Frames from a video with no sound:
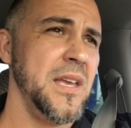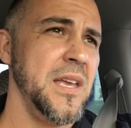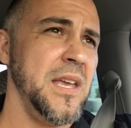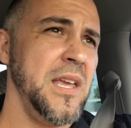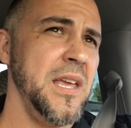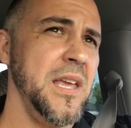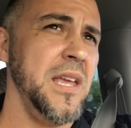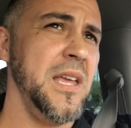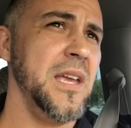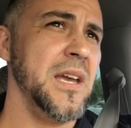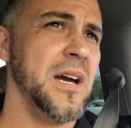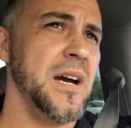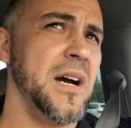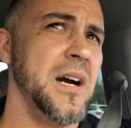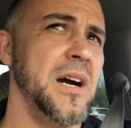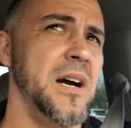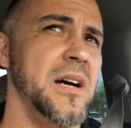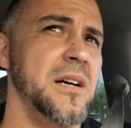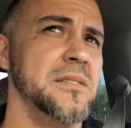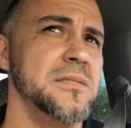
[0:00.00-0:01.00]
he
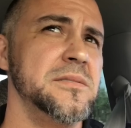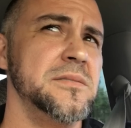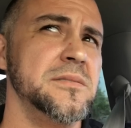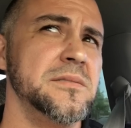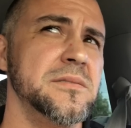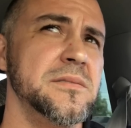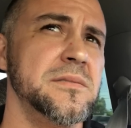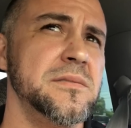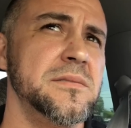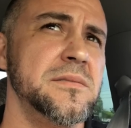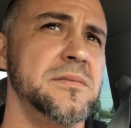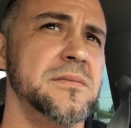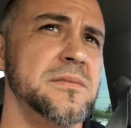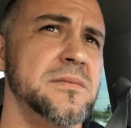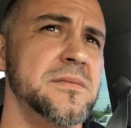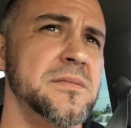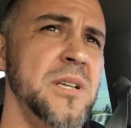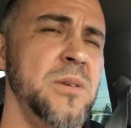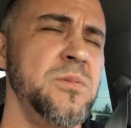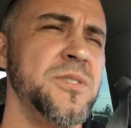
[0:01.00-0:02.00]

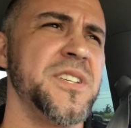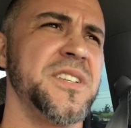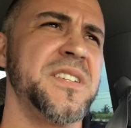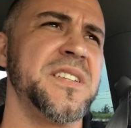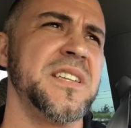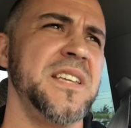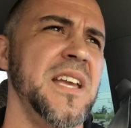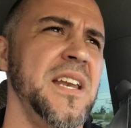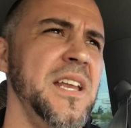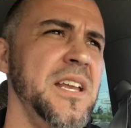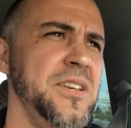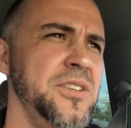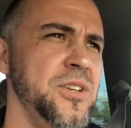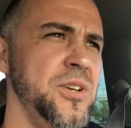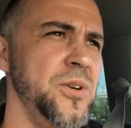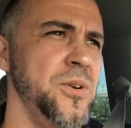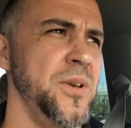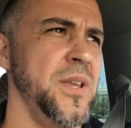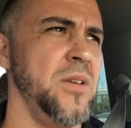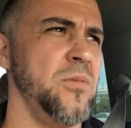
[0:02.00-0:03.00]
was a skinny
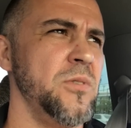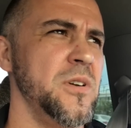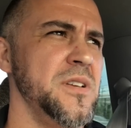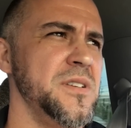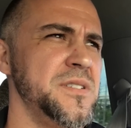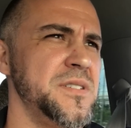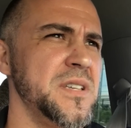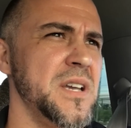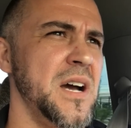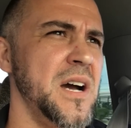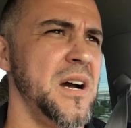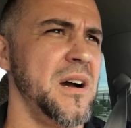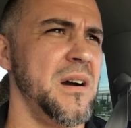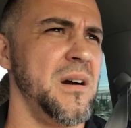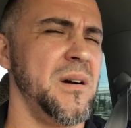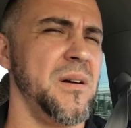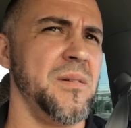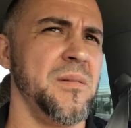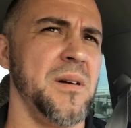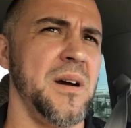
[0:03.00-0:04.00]
dude. He was
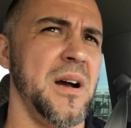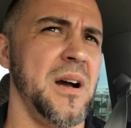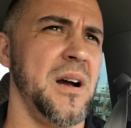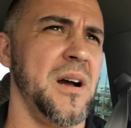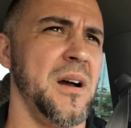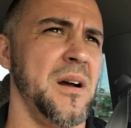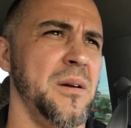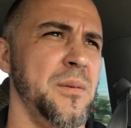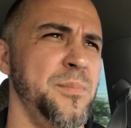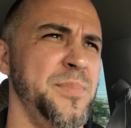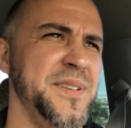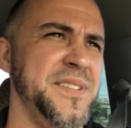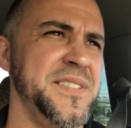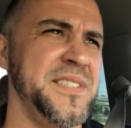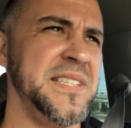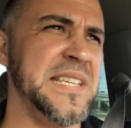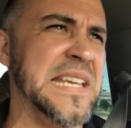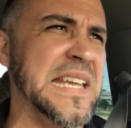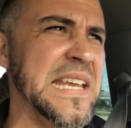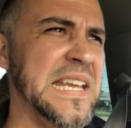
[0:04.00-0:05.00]

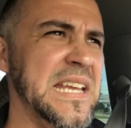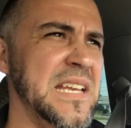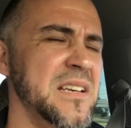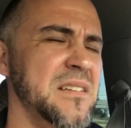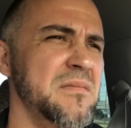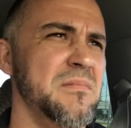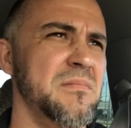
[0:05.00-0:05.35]
petite,